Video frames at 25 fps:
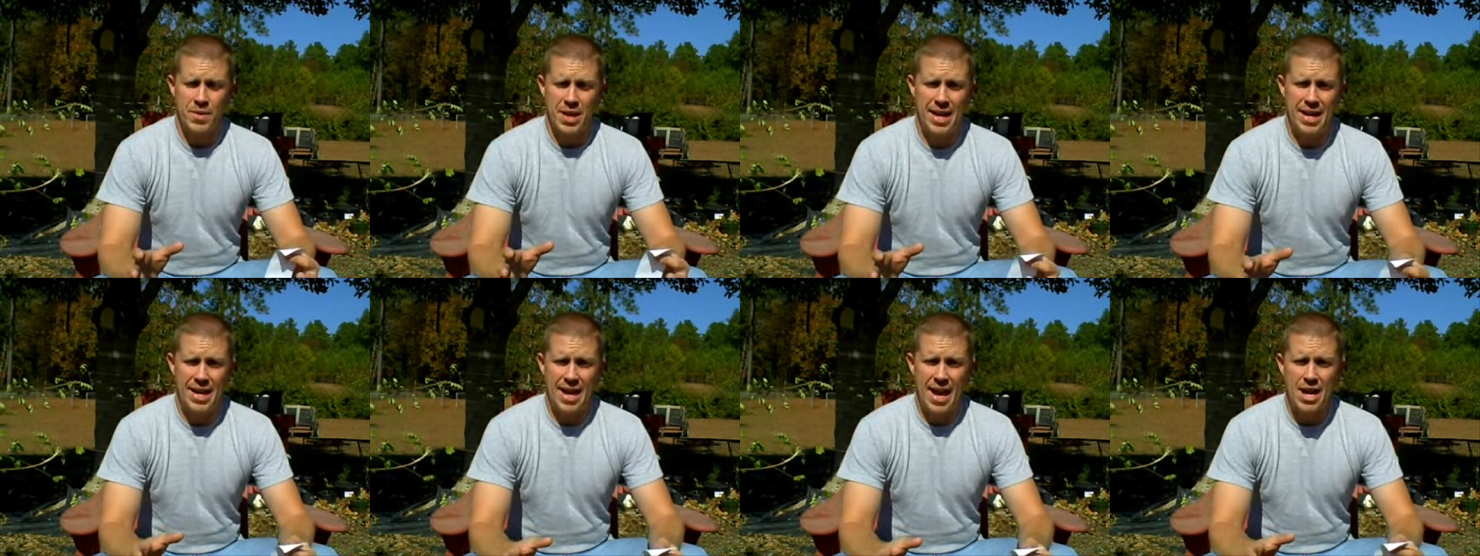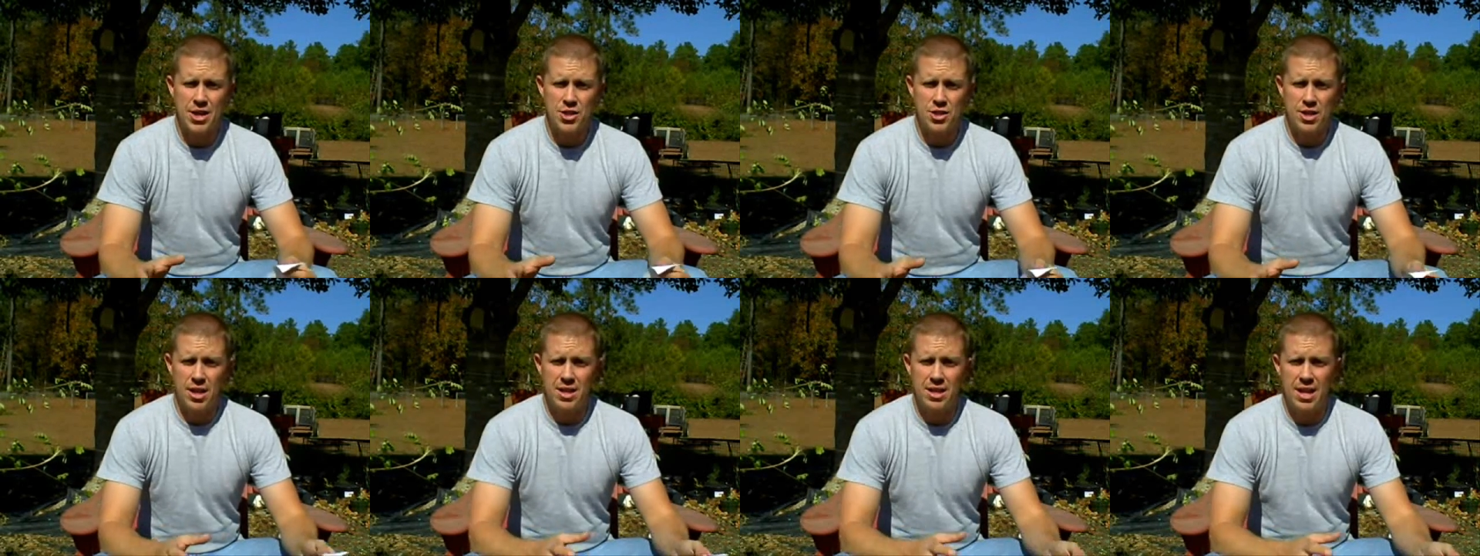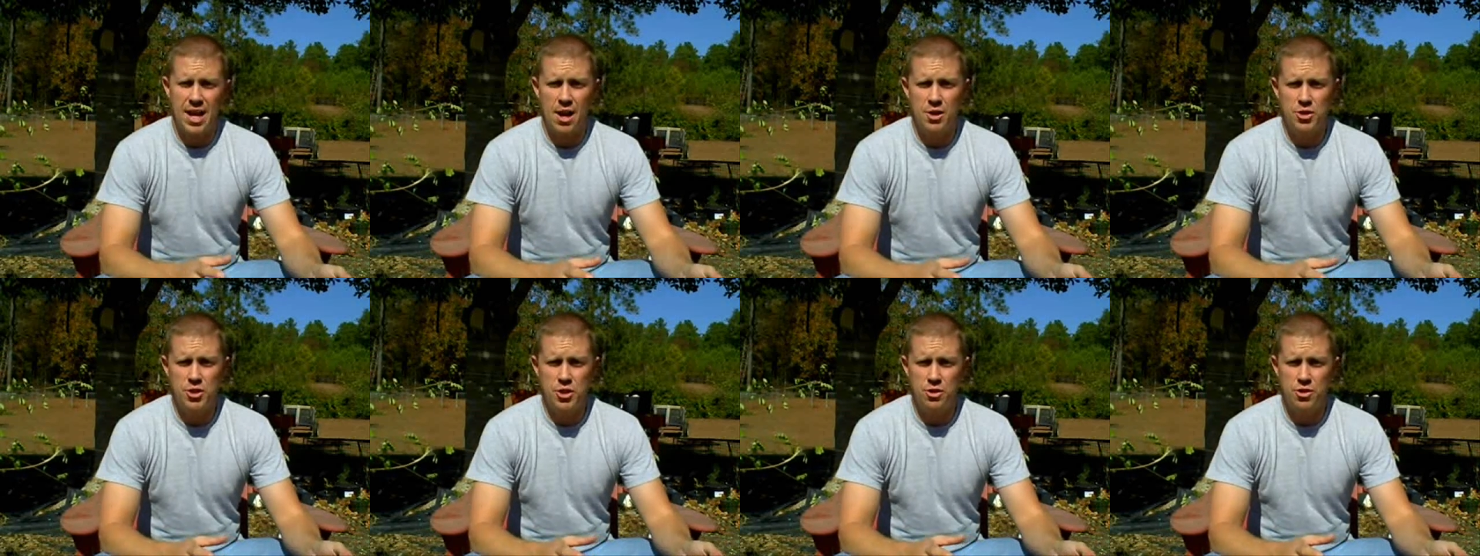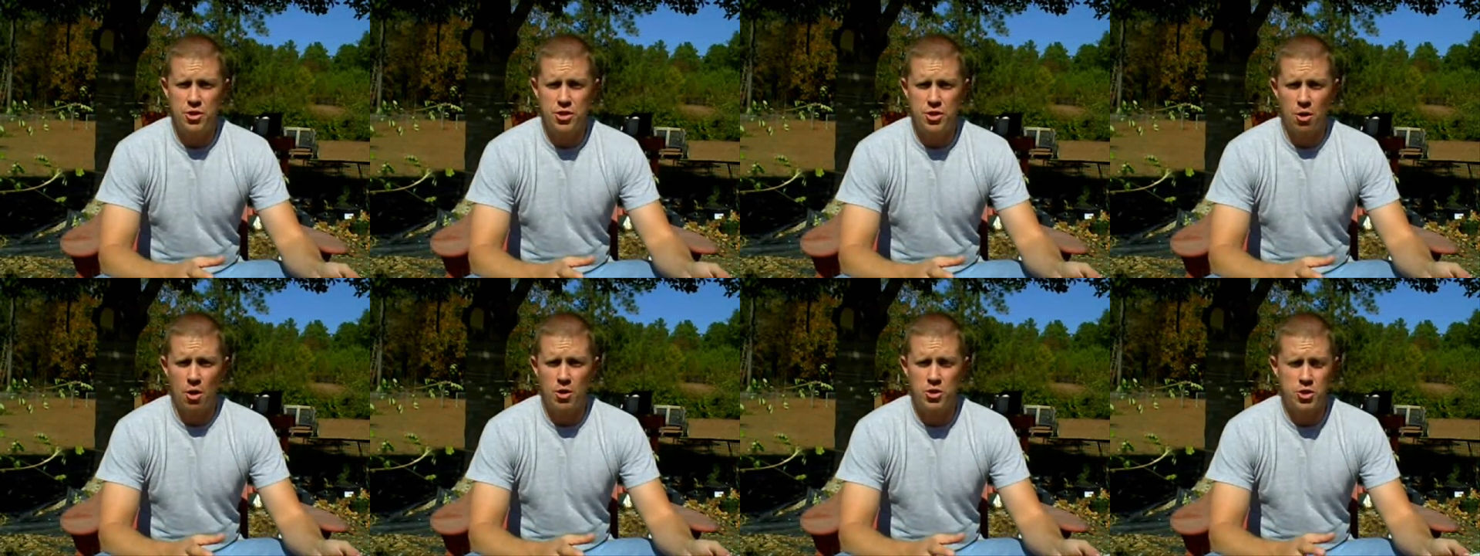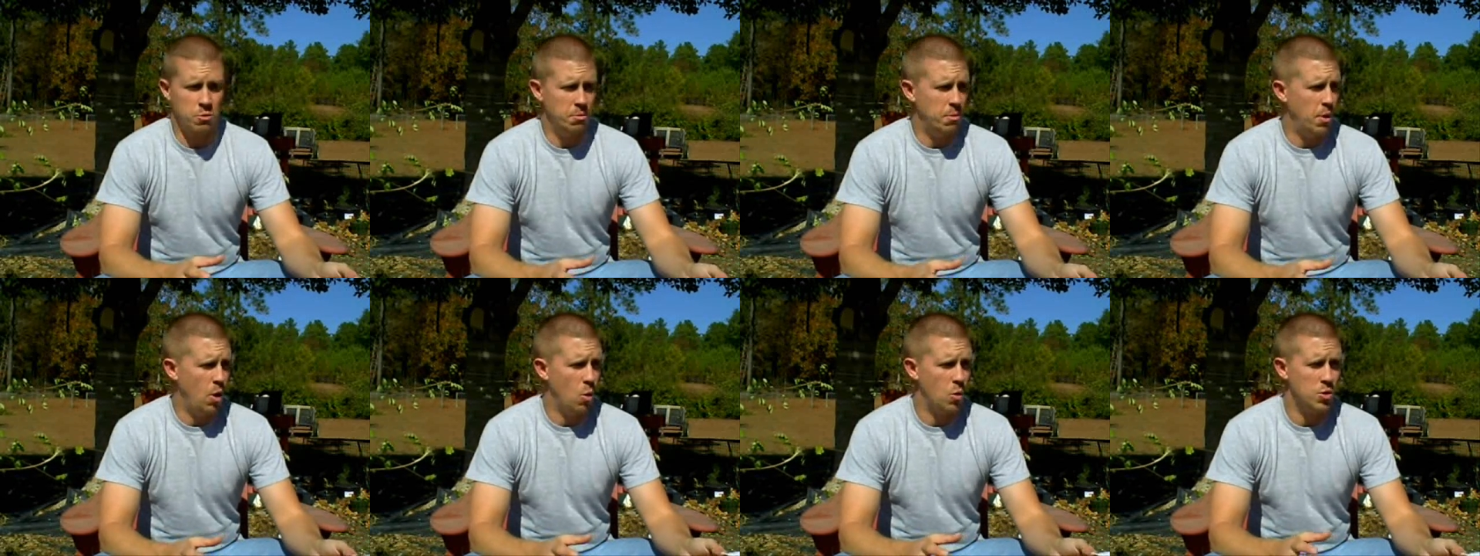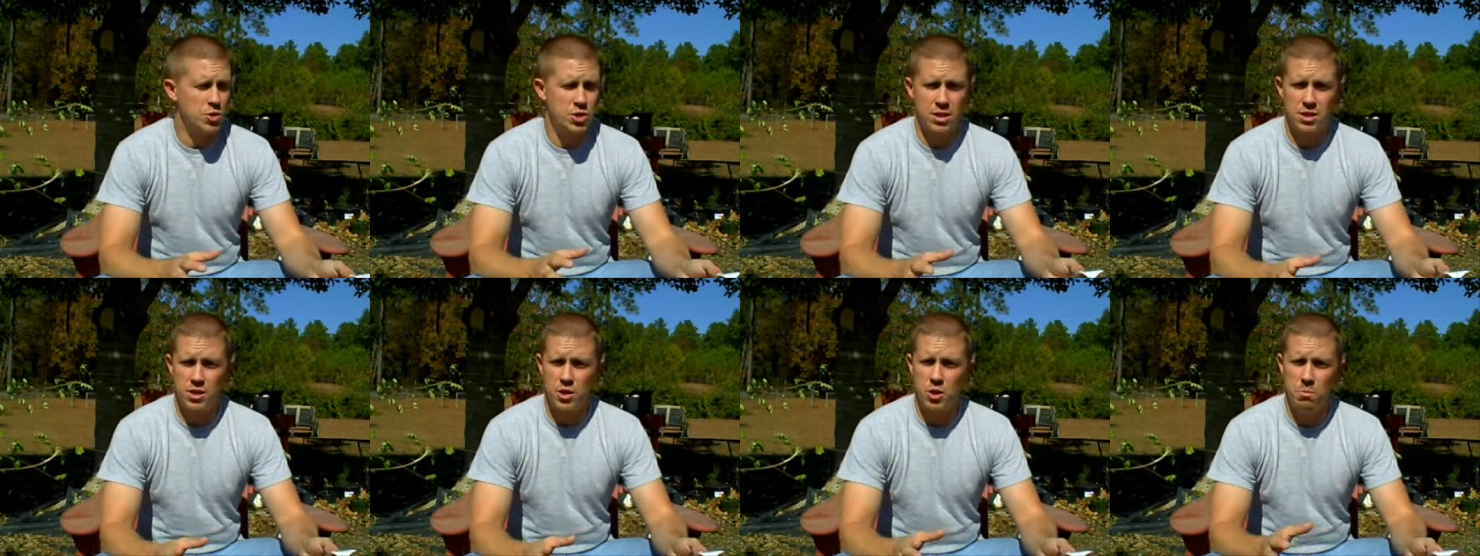it actually allows you to start your
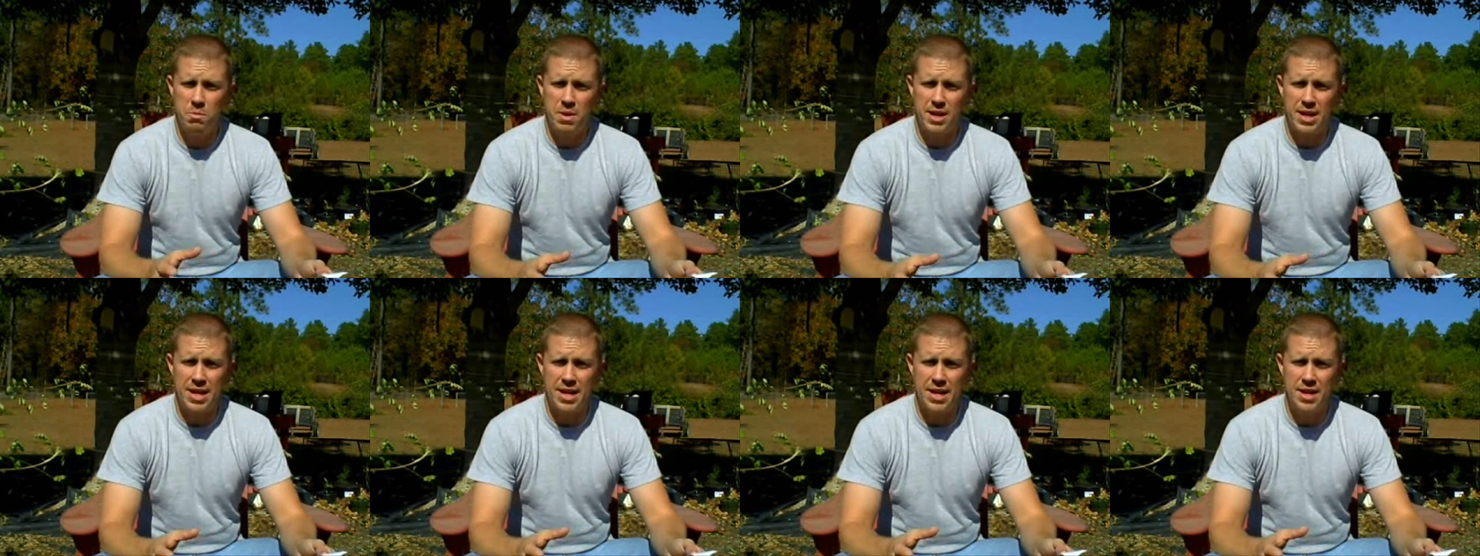mowers a little bit